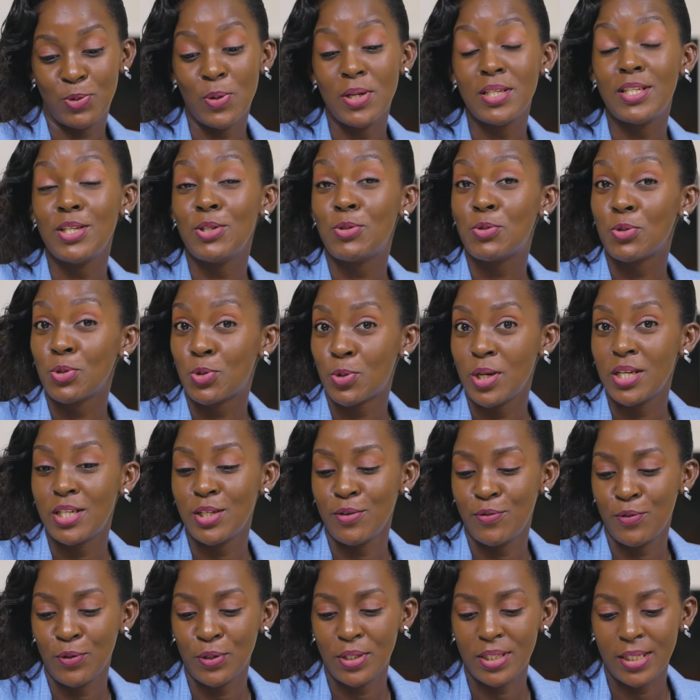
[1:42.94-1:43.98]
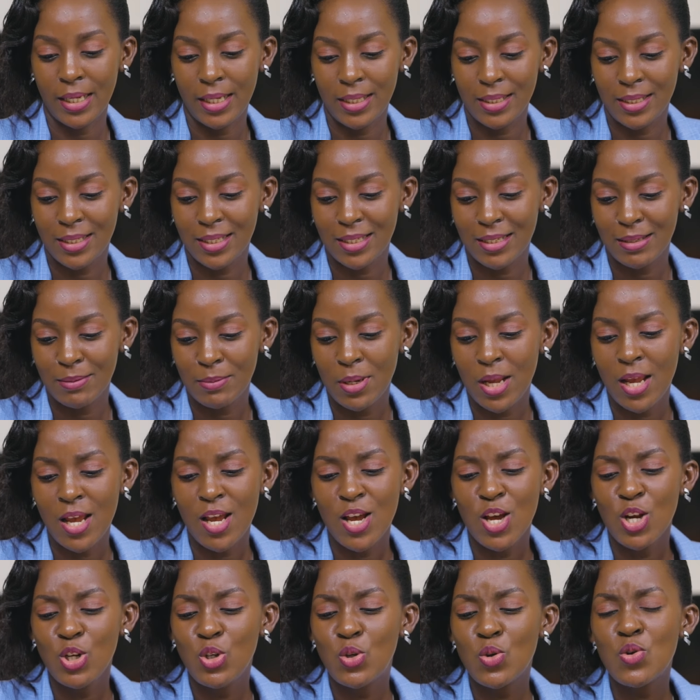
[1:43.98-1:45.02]
22:24 says,
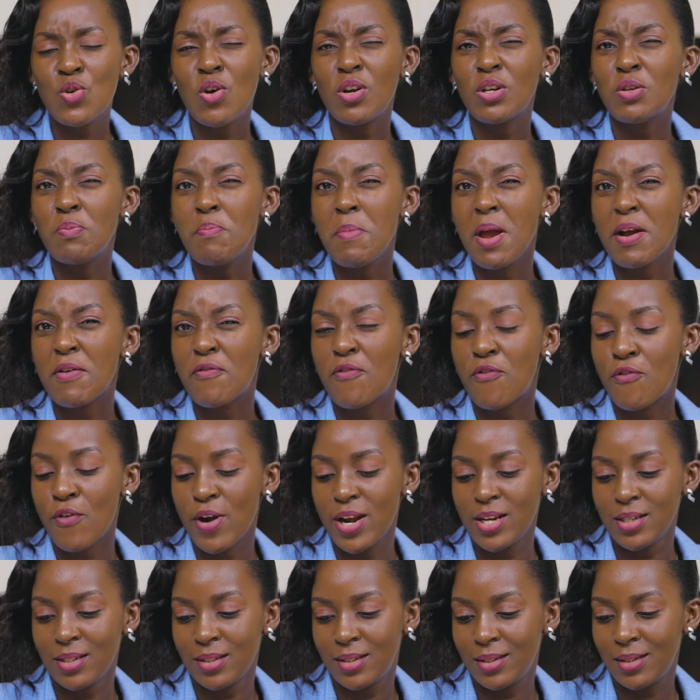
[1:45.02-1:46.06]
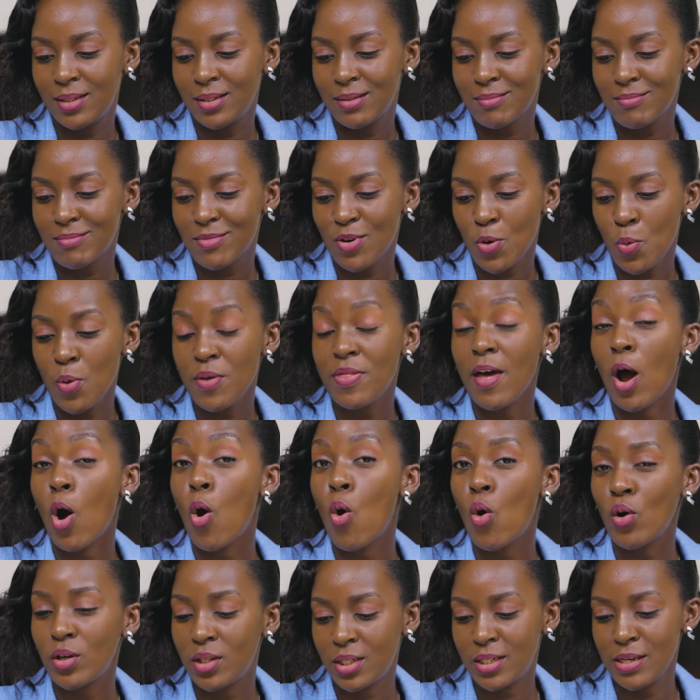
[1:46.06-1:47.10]
"Do not make friends with a
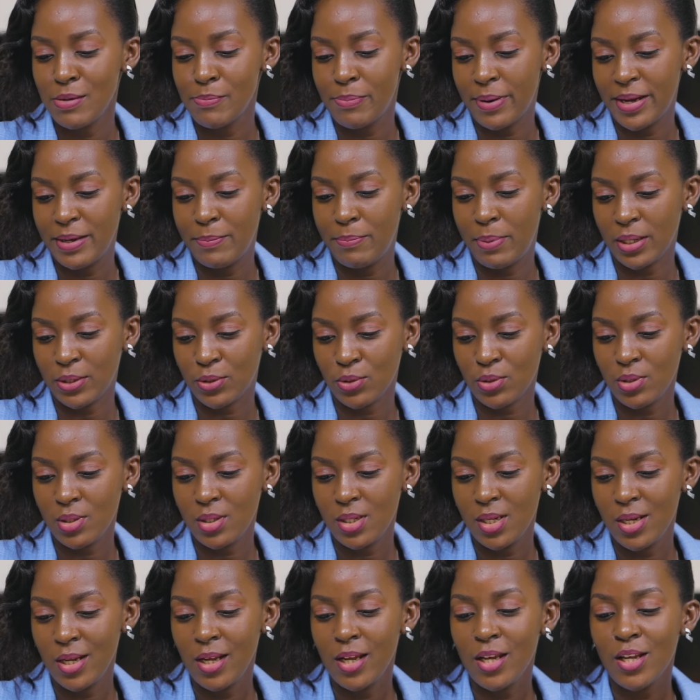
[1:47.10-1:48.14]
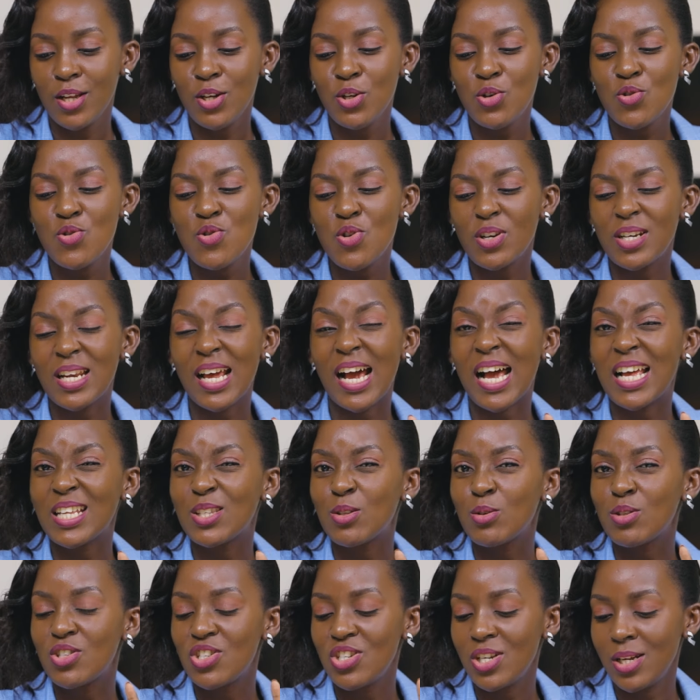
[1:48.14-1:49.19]
hot-tempered person. Do not
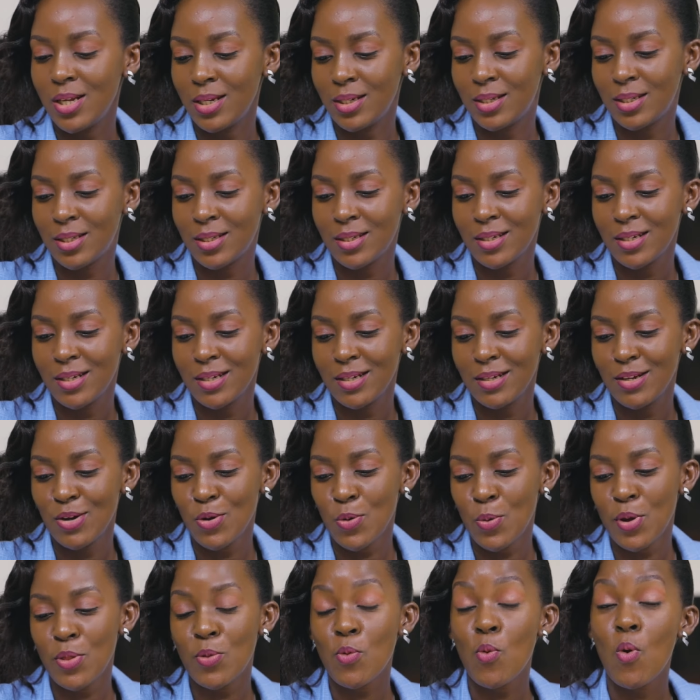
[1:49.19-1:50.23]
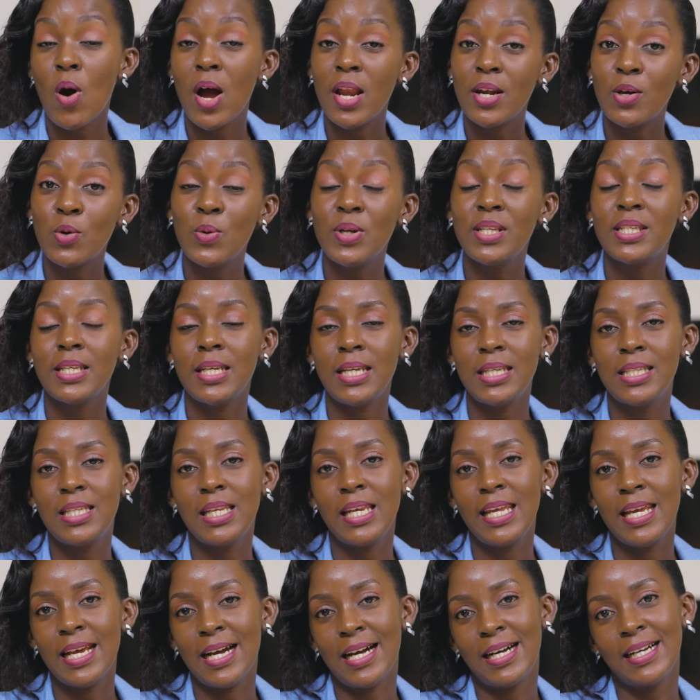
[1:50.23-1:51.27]
associate with one who is
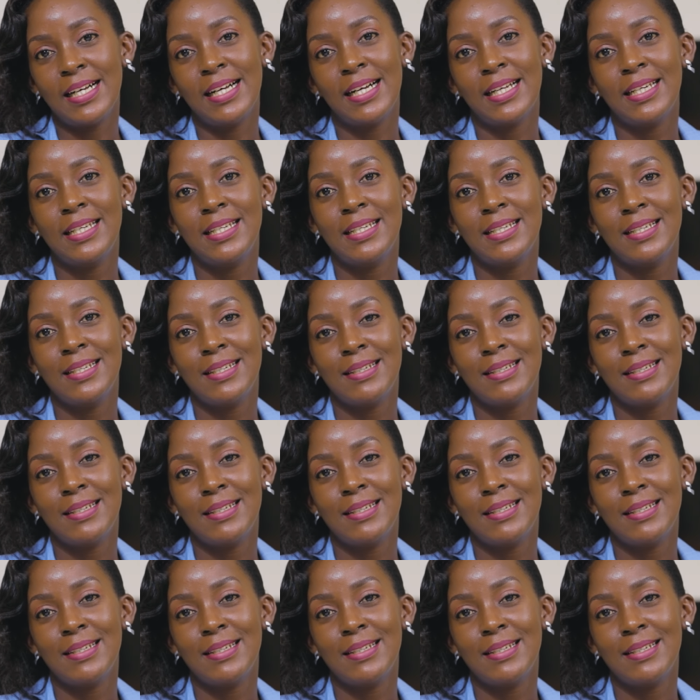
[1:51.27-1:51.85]
easily angered."